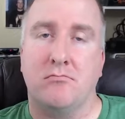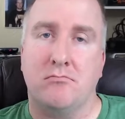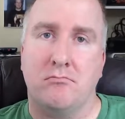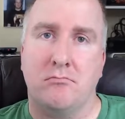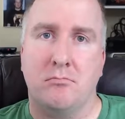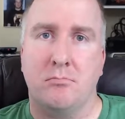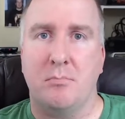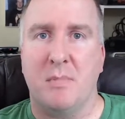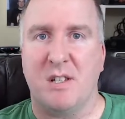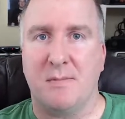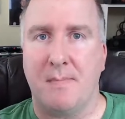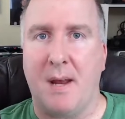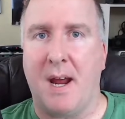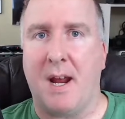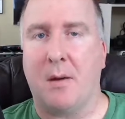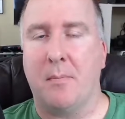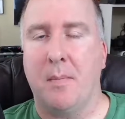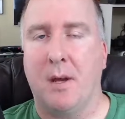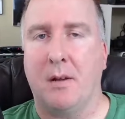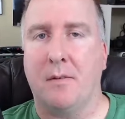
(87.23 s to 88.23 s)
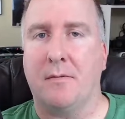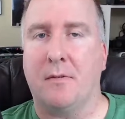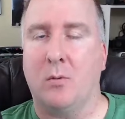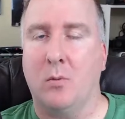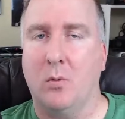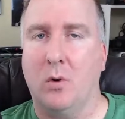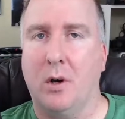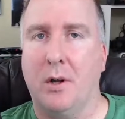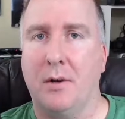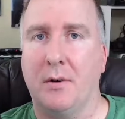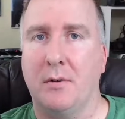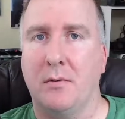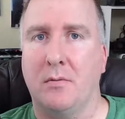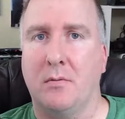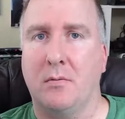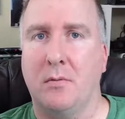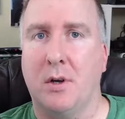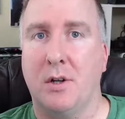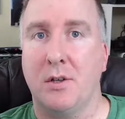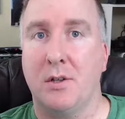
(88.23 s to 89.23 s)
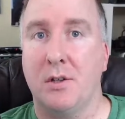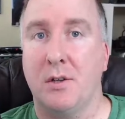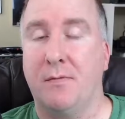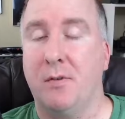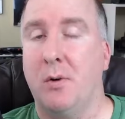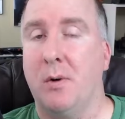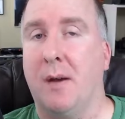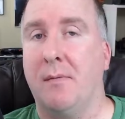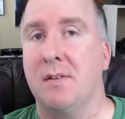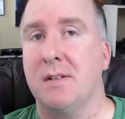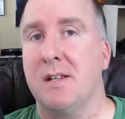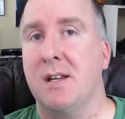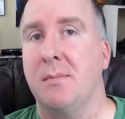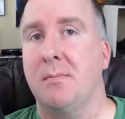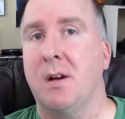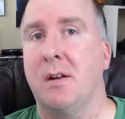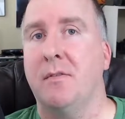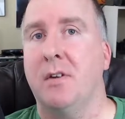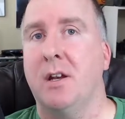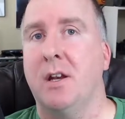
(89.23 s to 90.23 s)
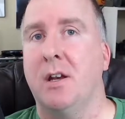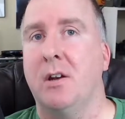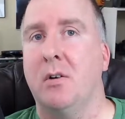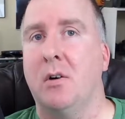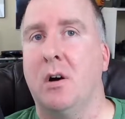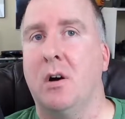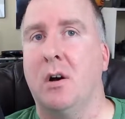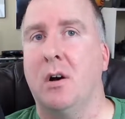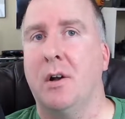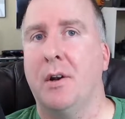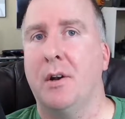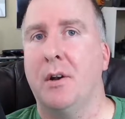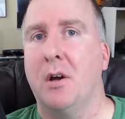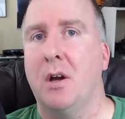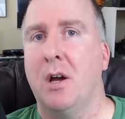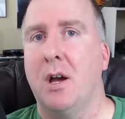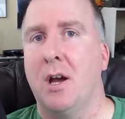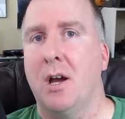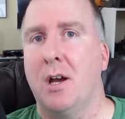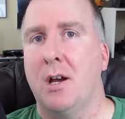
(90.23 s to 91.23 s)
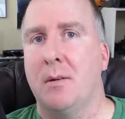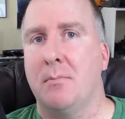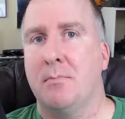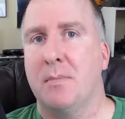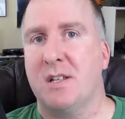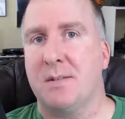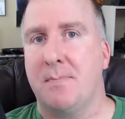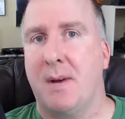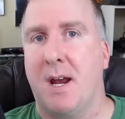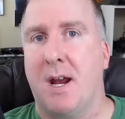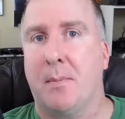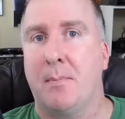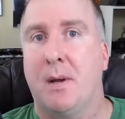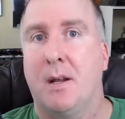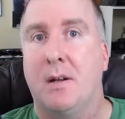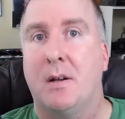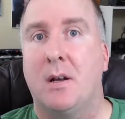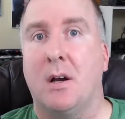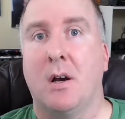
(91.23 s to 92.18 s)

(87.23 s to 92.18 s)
Miss Pac-Man for one, which if you haven't seen my video on Miss Pac-Man,